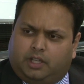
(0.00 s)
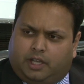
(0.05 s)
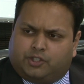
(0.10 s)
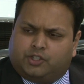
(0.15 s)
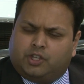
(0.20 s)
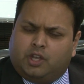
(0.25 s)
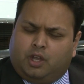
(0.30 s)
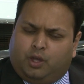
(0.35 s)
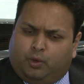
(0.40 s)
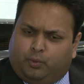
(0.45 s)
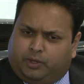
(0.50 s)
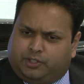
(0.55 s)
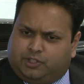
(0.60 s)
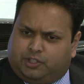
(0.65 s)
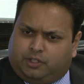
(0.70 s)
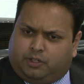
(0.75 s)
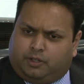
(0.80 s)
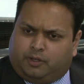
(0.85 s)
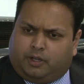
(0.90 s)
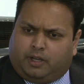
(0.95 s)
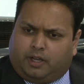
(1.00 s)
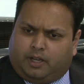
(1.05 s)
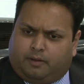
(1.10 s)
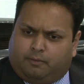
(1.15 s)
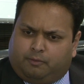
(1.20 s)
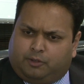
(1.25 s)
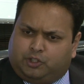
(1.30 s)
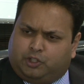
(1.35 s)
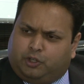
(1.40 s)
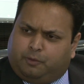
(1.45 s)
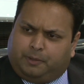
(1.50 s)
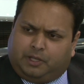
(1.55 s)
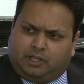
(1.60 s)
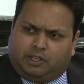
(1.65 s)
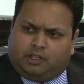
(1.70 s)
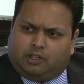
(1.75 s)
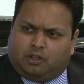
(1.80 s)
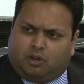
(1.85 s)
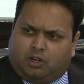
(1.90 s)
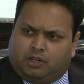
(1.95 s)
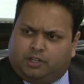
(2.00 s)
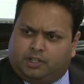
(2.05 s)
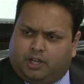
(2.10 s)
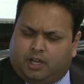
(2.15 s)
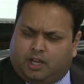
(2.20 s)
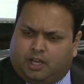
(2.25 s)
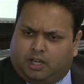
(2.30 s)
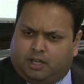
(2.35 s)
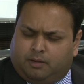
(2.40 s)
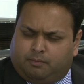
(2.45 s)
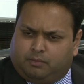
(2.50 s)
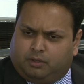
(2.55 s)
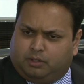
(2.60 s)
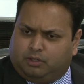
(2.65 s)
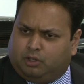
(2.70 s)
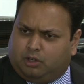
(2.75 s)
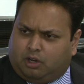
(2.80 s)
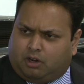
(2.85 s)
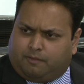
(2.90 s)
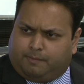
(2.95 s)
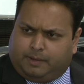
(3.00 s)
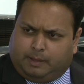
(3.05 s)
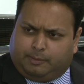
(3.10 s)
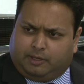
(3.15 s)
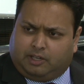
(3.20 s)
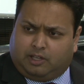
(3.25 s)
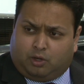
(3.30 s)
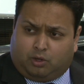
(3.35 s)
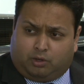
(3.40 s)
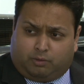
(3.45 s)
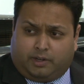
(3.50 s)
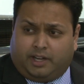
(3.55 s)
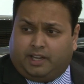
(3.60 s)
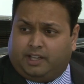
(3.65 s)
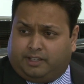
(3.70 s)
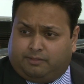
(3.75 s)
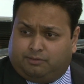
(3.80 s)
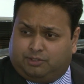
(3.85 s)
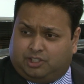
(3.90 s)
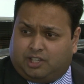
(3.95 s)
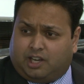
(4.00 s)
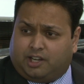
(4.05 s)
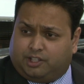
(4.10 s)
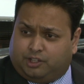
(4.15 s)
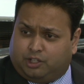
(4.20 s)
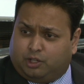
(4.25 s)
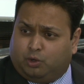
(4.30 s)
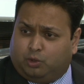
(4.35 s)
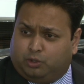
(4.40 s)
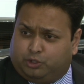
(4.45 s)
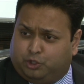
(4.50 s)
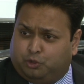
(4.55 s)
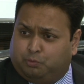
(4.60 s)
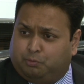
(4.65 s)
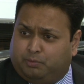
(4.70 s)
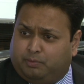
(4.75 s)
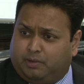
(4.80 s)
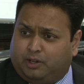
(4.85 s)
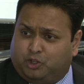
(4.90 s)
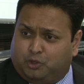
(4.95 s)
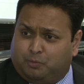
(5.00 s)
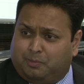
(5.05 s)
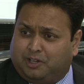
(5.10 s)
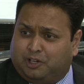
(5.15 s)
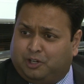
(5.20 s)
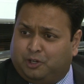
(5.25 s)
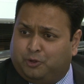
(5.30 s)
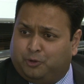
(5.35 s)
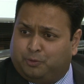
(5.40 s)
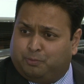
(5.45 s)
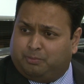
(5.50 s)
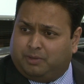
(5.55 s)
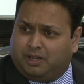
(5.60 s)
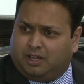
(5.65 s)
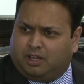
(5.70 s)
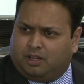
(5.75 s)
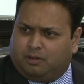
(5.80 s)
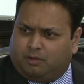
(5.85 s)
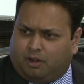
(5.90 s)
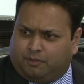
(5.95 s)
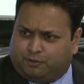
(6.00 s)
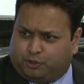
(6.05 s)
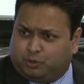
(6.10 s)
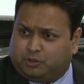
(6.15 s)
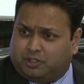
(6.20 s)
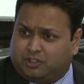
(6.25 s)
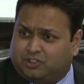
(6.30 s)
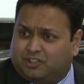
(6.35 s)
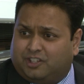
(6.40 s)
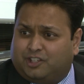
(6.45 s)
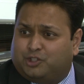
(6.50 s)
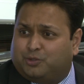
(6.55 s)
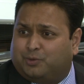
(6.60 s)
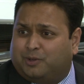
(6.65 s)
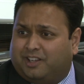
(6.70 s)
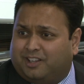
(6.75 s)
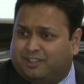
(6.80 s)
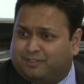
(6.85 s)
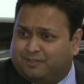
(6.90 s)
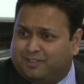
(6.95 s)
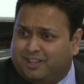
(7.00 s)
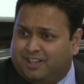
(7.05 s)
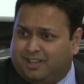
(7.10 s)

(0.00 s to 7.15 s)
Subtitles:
Yes. What's your opinion on, a lot of people are already starting the whole doom and gloom of 2012,